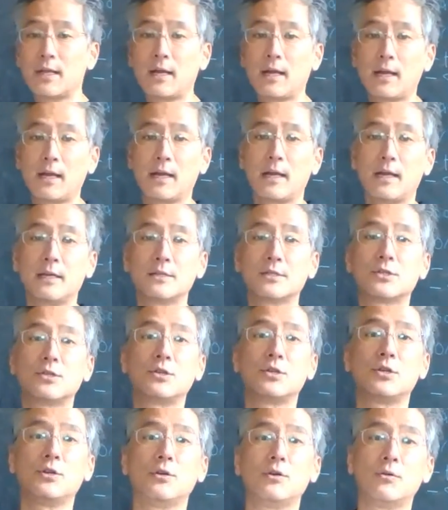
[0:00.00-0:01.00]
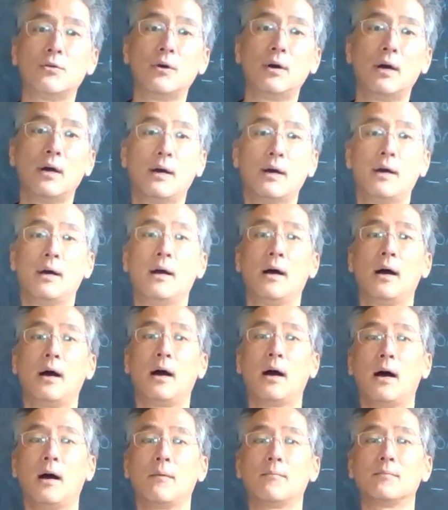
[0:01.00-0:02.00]
thing is to
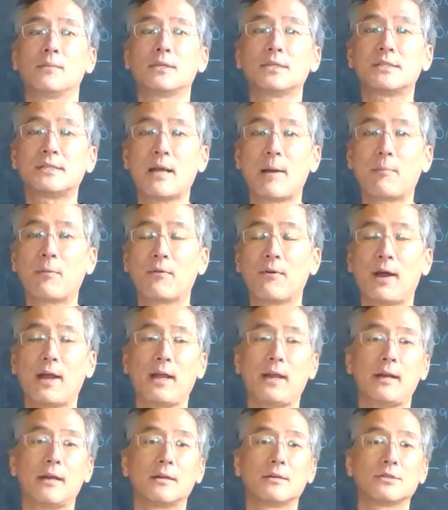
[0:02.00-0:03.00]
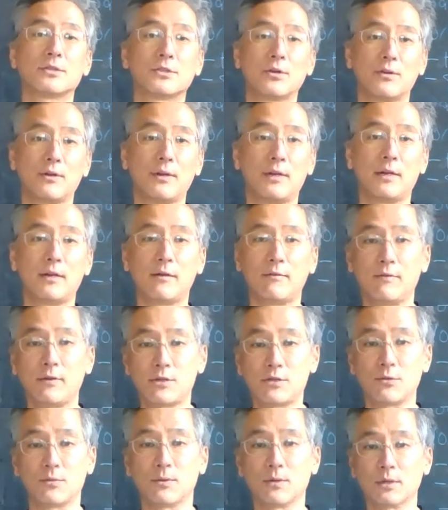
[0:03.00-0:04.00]
separate certain
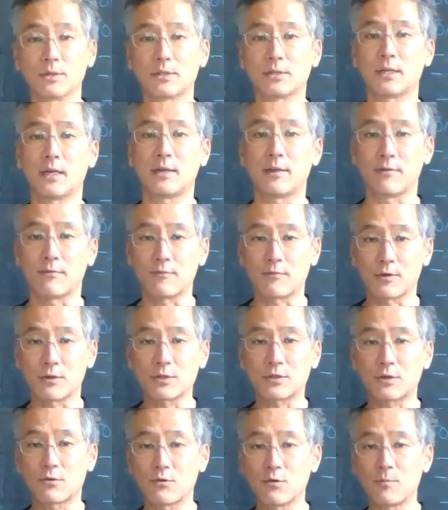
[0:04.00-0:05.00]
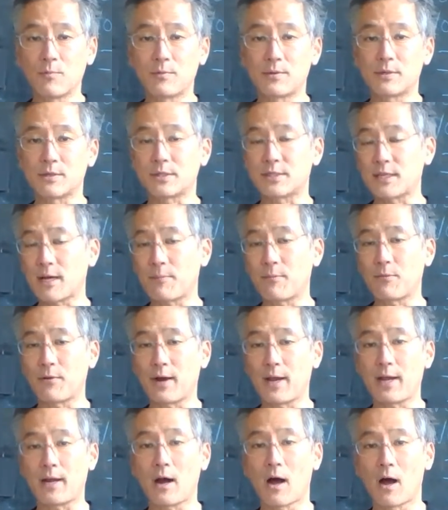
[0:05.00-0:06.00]
individuals. The first group to
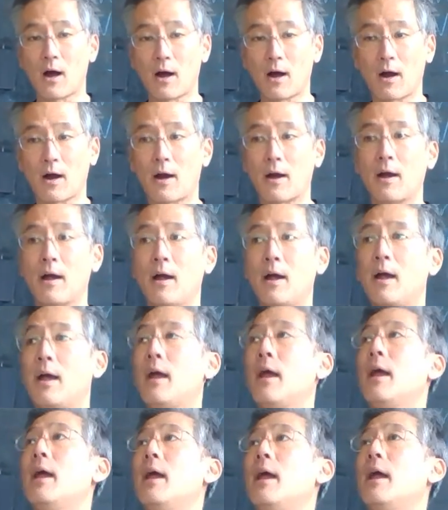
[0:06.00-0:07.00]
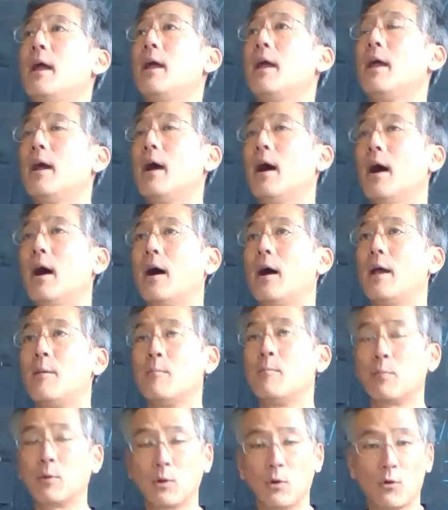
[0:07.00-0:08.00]
separate are
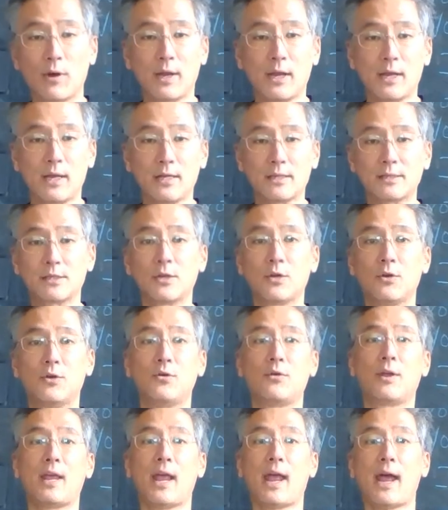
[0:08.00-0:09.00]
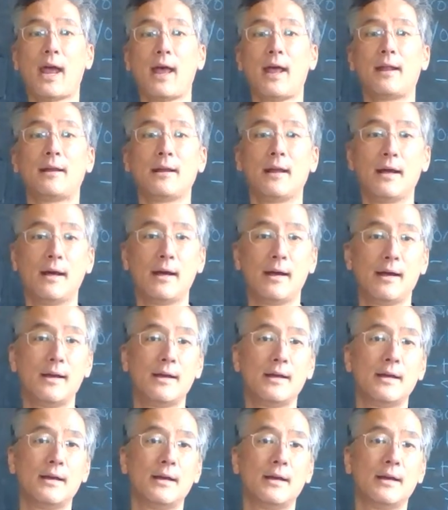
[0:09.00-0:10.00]
employees who can
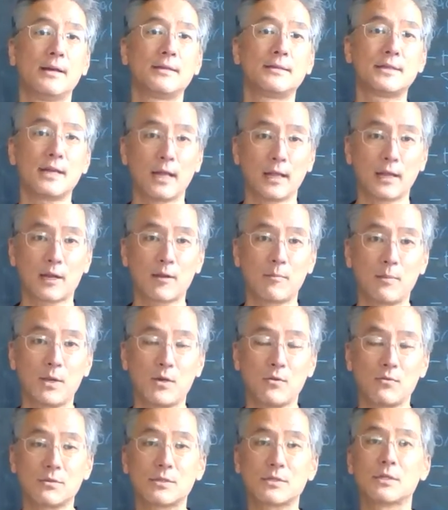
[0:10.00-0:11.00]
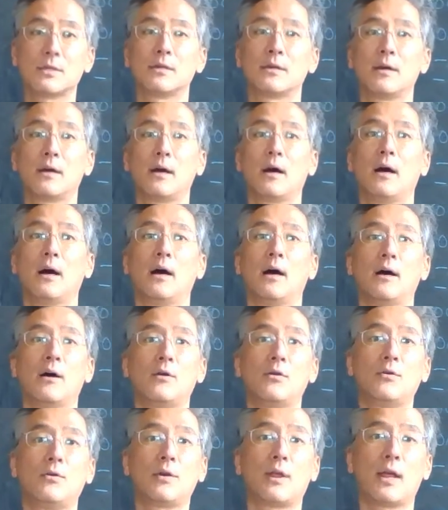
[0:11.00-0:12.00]
telecommute,
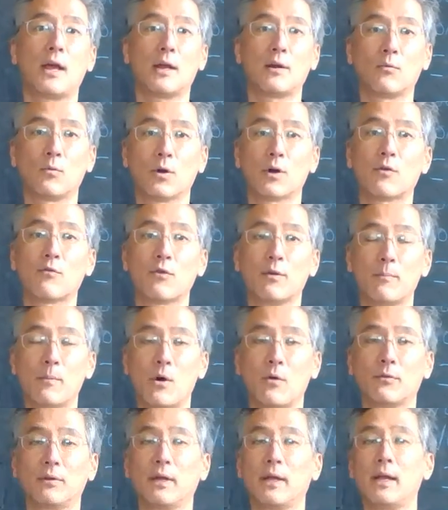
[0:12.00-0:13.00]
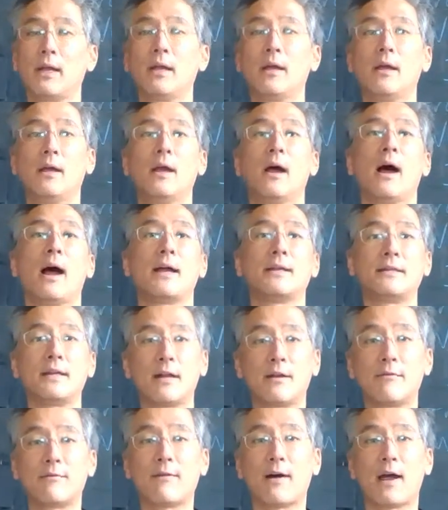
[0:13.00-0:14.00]
who can work remotely.
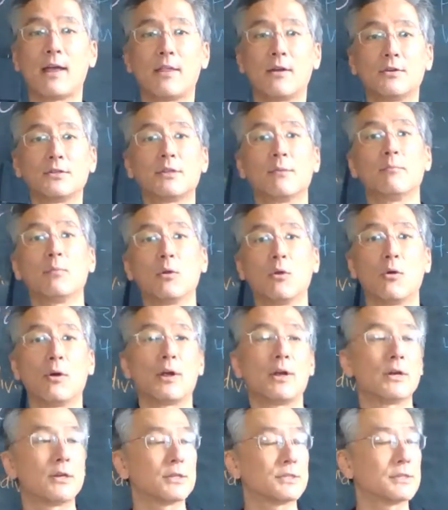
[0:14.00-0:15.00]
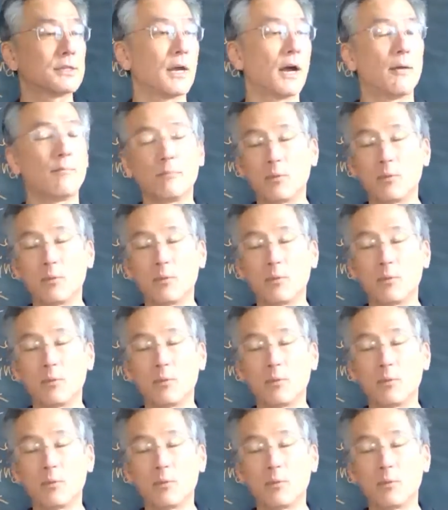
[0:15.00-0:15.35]
Identify those employees,